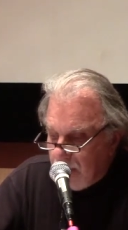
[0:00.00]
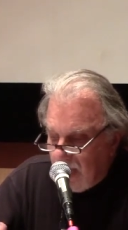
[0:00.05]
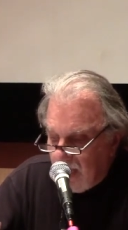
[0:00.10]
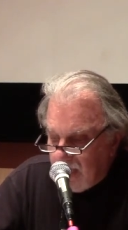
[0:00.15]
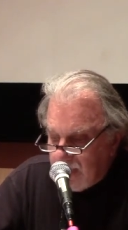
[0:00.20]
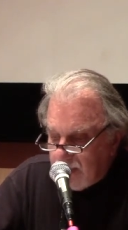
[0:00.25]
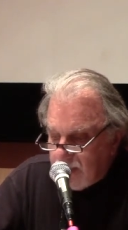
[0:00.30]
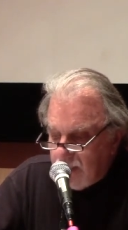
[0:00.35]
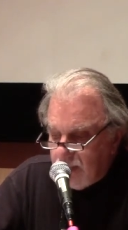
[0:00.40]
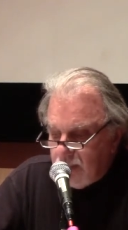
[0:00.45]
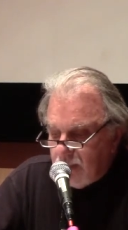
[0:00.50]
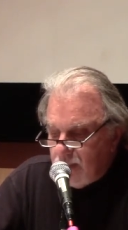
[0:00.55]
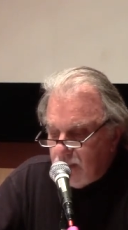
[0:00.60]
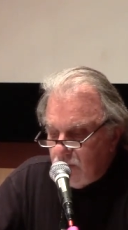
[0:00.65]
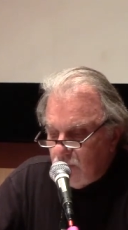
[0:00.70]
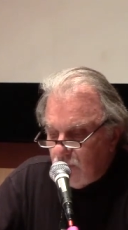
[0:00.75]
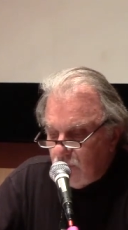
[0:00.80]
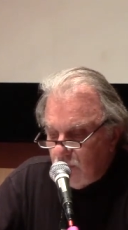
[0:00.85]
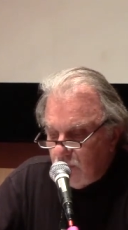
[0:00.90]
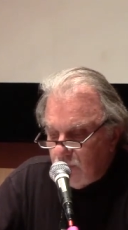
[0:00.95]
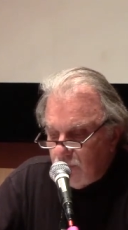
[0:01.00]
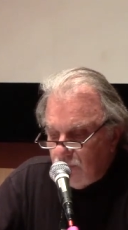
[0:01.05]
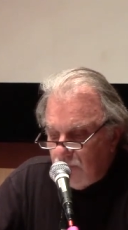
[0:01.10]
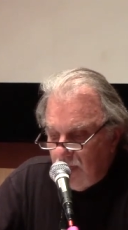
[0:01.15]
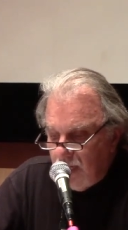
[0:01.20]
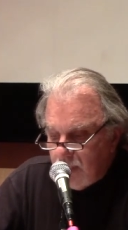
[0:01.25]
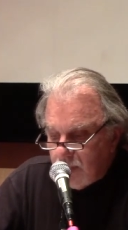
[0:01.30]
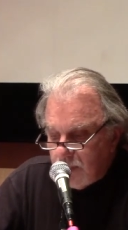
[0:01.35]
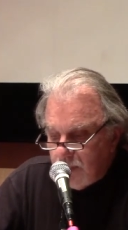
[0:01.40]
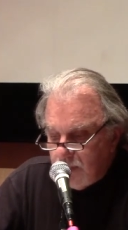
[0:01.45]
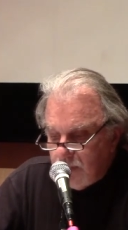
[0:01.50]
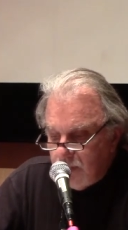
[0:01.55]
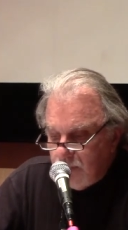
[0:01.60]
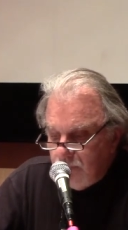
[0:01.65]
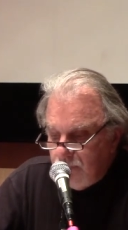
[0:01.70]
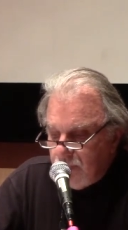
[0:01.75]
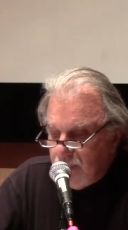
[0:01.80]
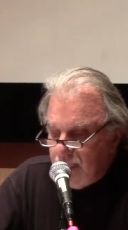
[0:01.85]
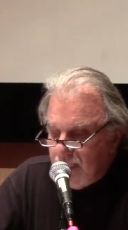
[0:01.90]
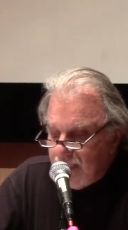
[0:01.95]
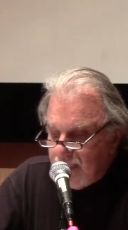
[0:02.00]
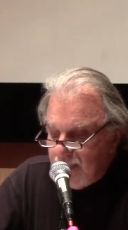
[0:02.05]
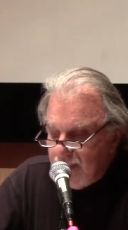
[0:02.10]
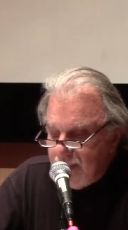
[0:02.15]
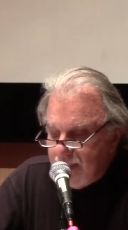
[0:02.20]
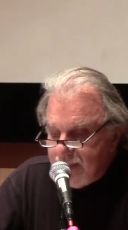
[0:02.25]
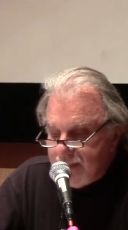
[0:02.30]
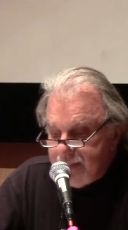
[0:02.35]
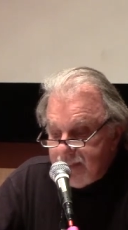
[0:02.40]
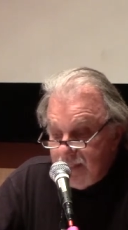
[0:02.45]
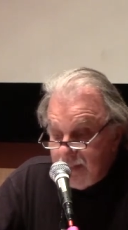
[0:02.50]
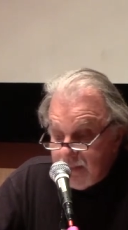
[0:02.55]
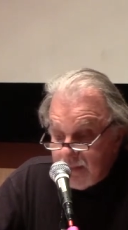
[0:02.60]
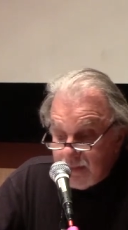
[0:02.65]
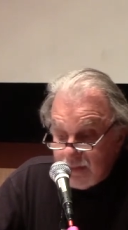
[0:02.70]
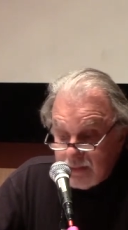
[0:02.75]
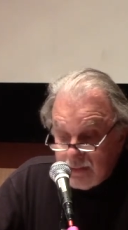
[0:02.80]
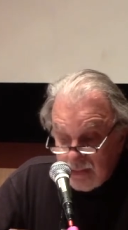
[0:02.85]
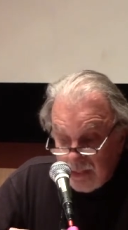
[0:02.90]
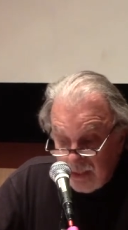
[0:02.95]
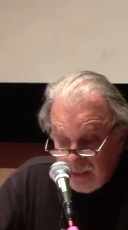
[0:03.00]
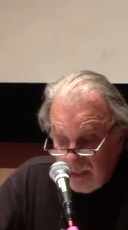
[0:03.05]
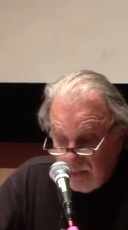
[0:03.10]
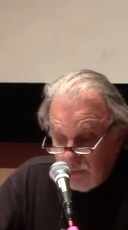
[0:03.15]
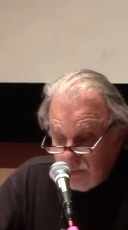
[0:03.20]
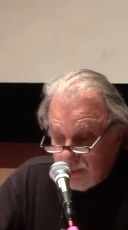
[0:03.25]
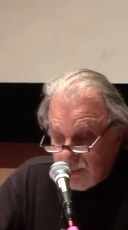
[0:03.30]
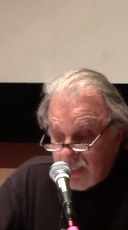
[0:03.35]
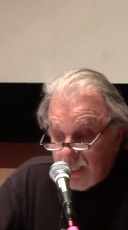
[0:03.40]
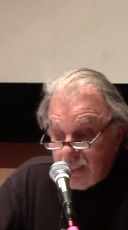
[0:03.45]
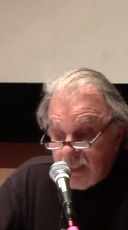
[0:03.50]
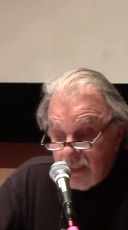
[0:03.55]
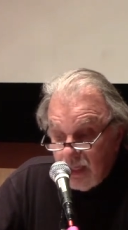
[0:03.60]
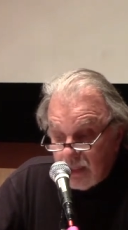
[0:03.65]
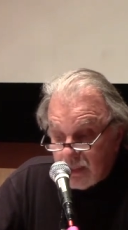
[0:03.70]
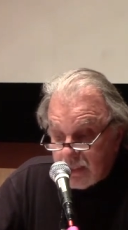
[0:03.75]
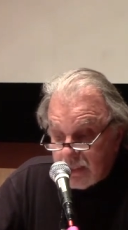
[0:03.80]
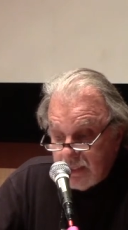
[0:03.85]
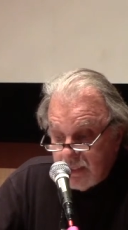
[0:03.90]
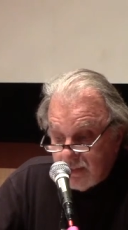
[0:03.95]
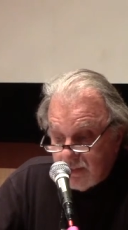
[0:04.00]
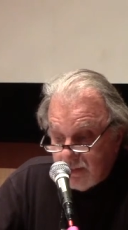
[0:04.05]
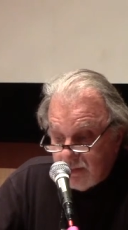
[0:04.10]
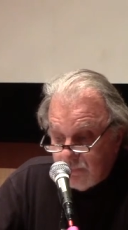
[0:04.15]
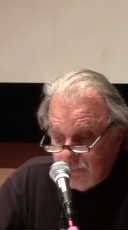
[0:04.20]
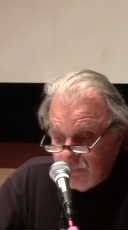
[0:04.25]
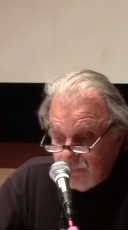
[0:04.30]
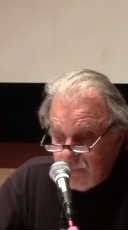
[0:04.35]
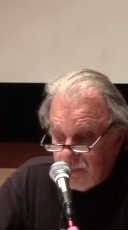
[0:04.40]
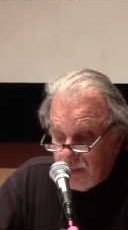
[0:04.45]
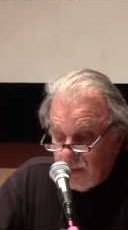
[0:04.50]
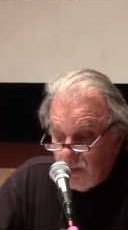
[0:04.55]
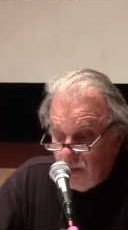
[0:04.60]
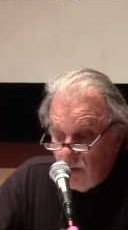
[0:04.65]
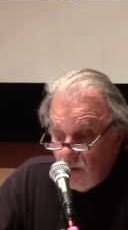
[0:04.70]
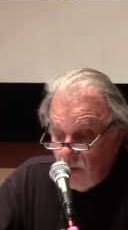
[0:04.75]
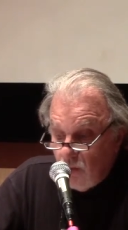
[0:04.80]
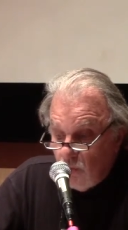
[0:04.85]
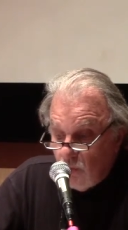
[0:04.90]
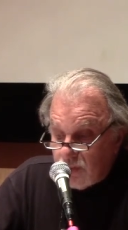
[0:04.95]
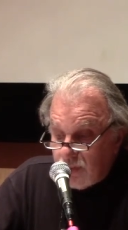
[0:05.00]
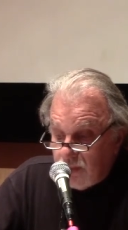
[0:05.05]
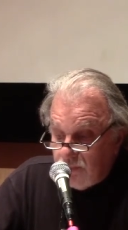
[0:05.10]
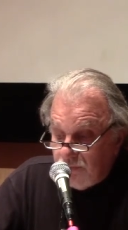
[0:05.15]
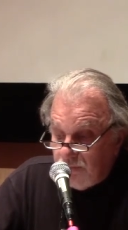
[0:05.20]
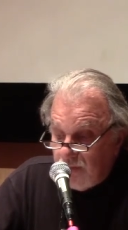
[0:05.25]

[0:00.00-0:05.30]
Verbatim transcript: ISIS is a form of fascism. In this sense, I would say Nazism was a